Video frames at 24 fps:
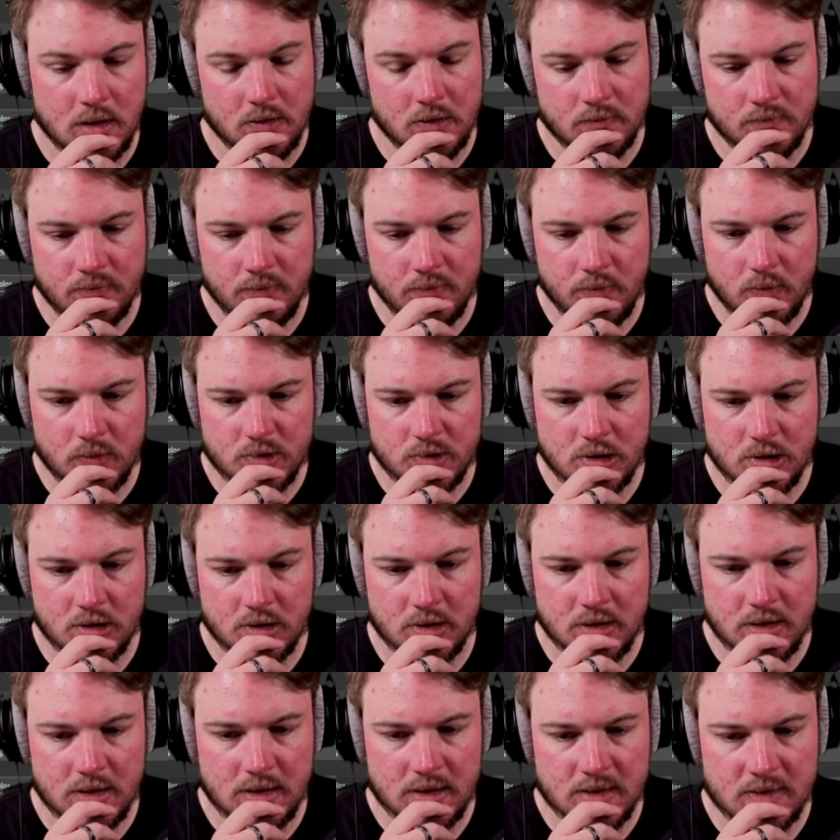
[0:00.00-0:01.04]
And
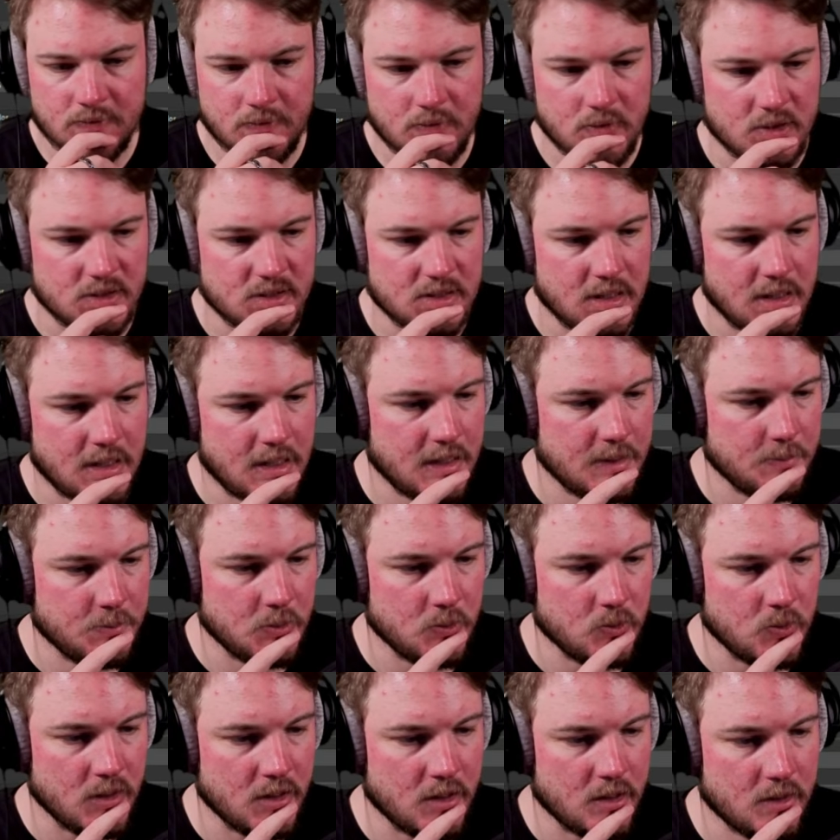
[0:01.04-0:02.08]
unfortunately, as far as I'm
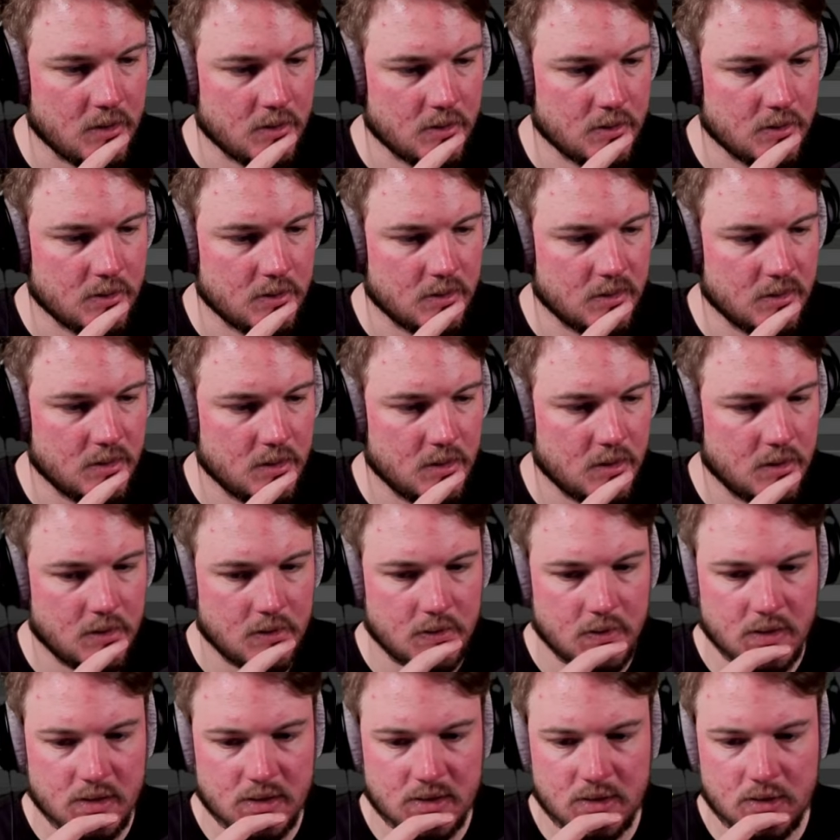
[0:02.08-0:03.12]
aware,
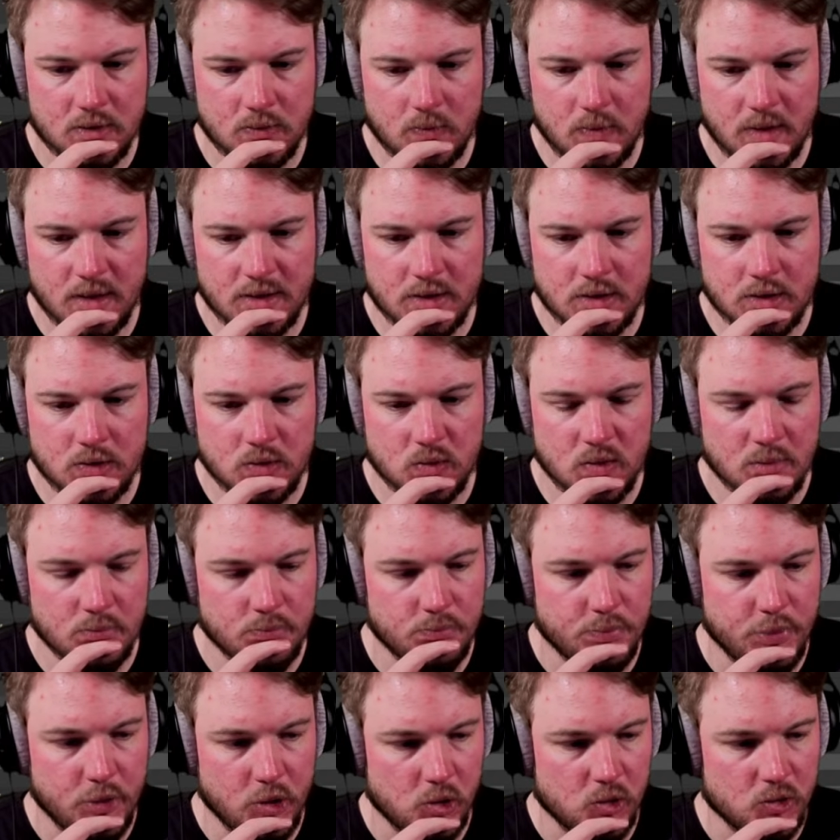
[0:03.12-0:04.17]
there's no way to do a
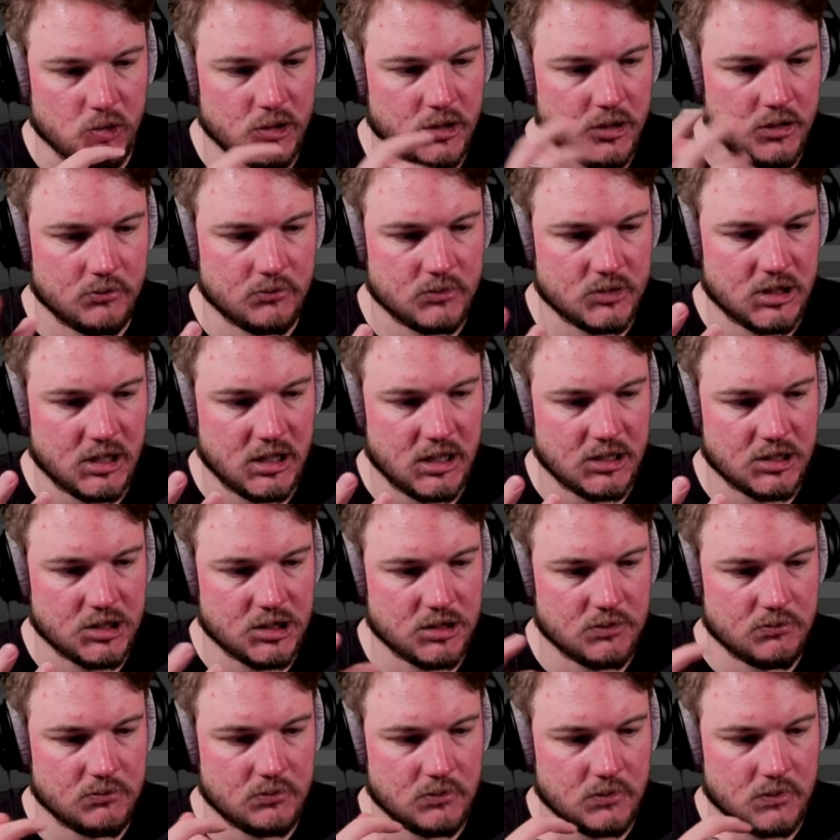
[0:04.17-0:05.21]
bulk
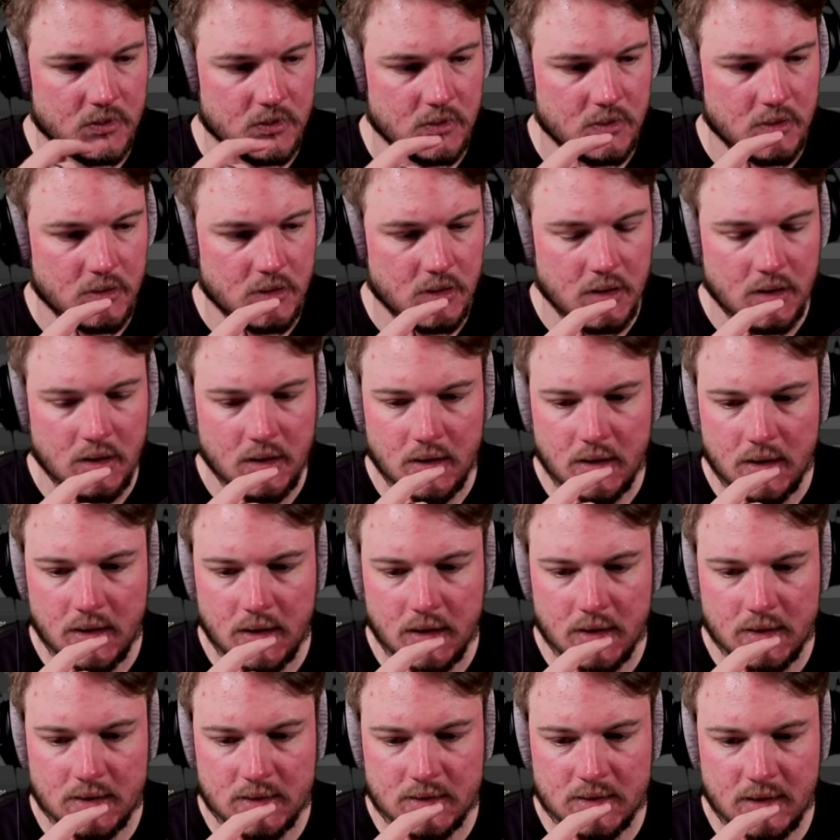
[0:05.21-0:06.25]
change
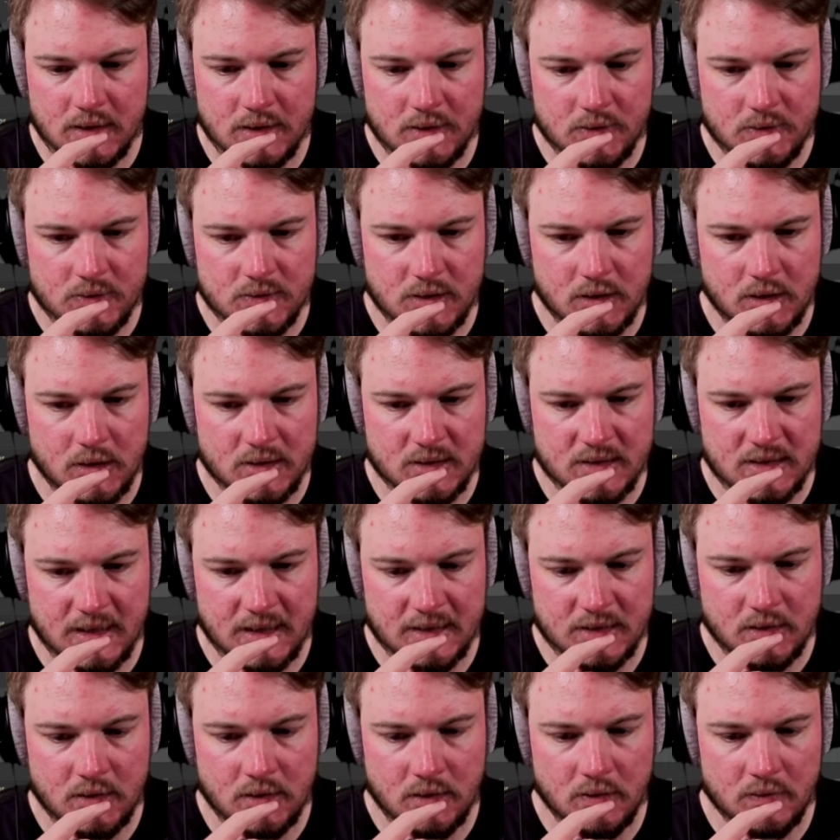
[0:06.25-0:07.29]
in Designer. So I can't
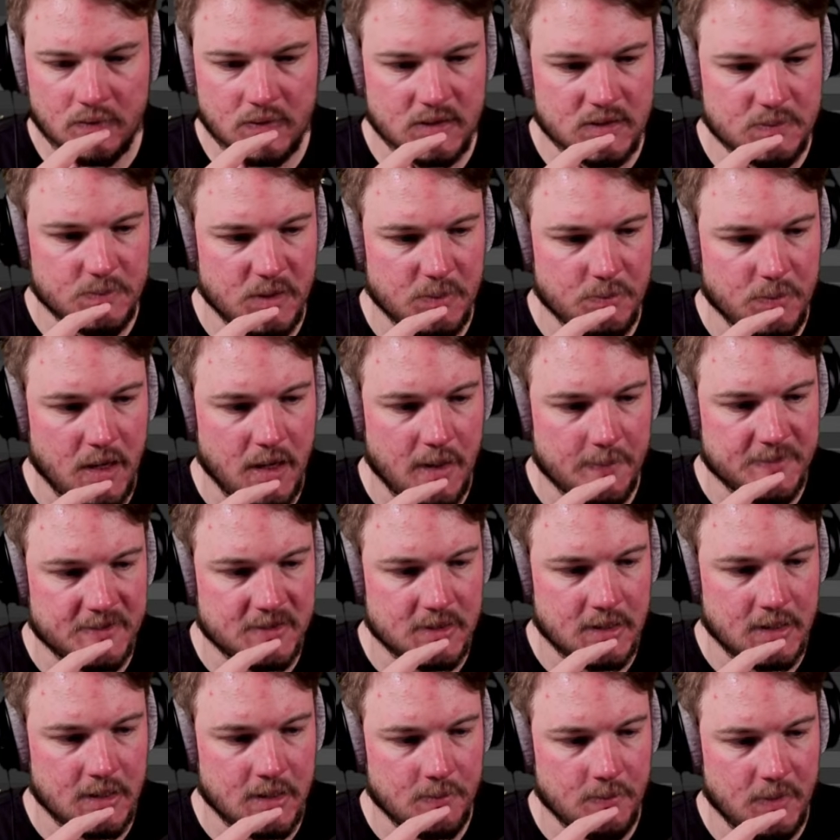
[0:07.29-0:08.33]
select all of these
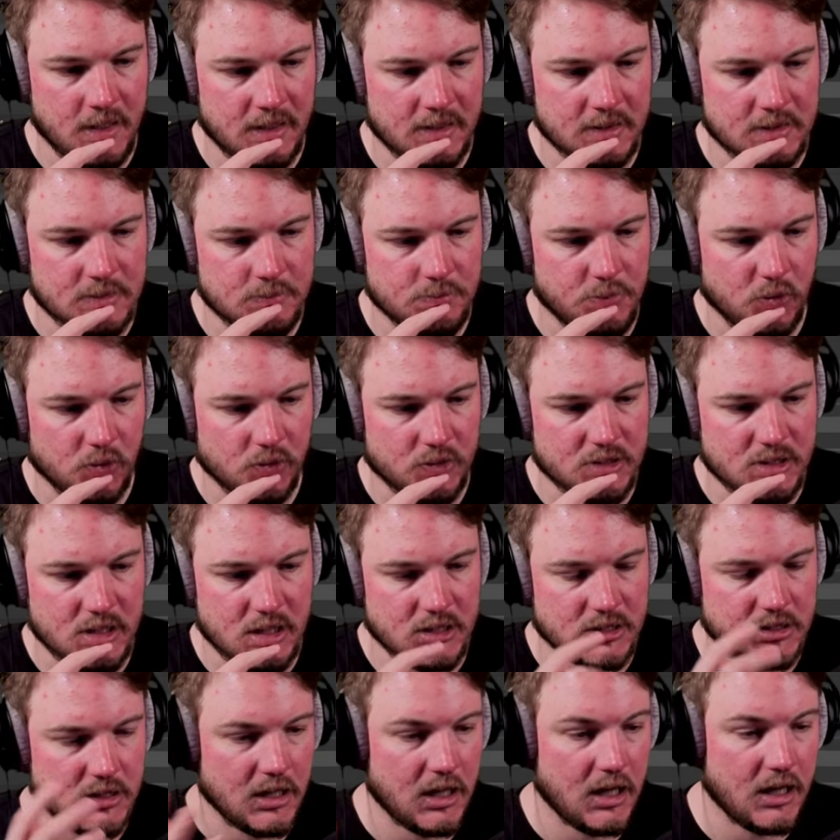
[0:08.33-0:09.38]
bitmaps and make it bulk
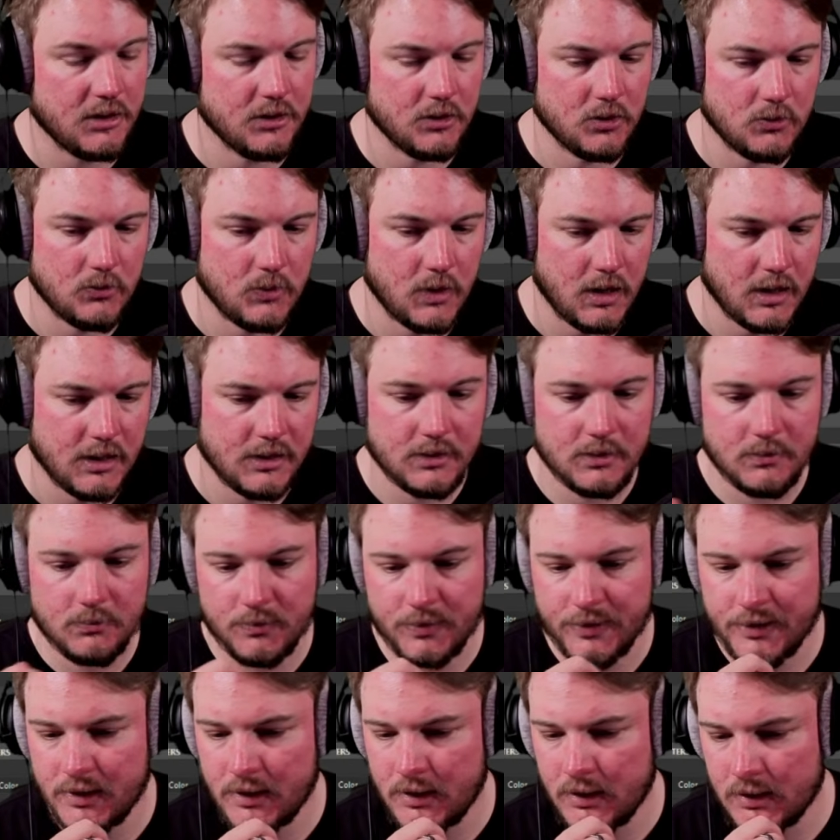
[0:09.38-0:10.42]
change. I don't know why,
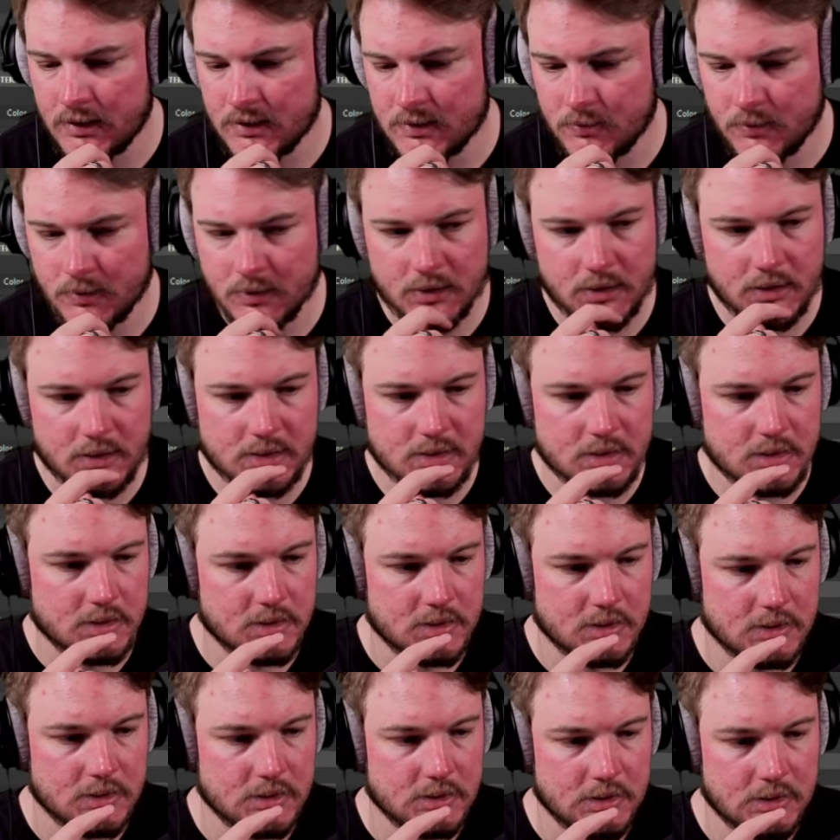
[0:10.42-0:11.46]
but it is what it is.
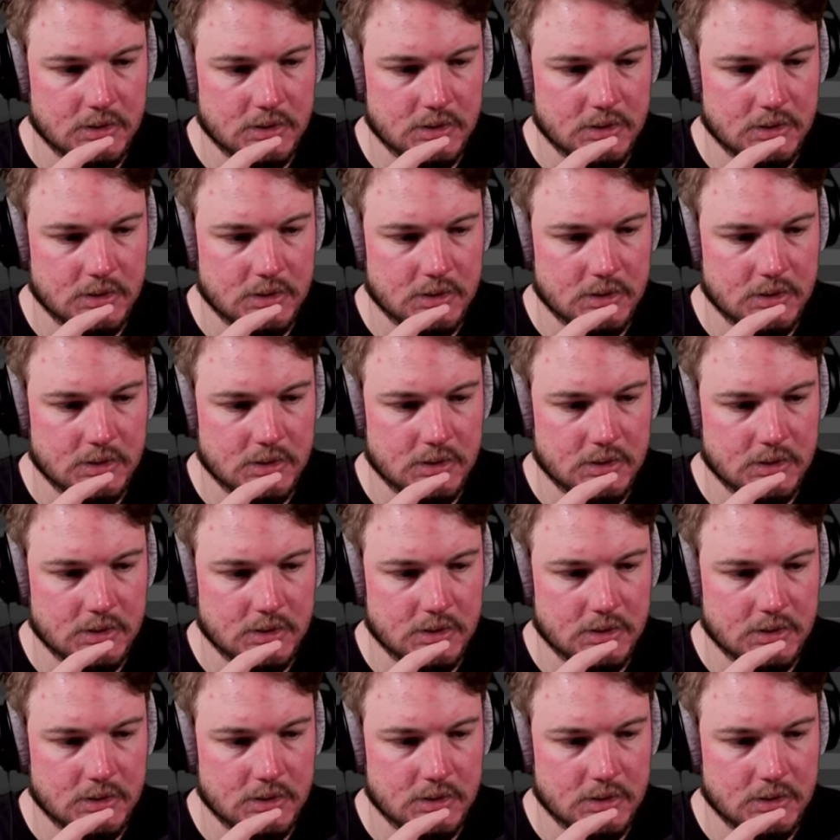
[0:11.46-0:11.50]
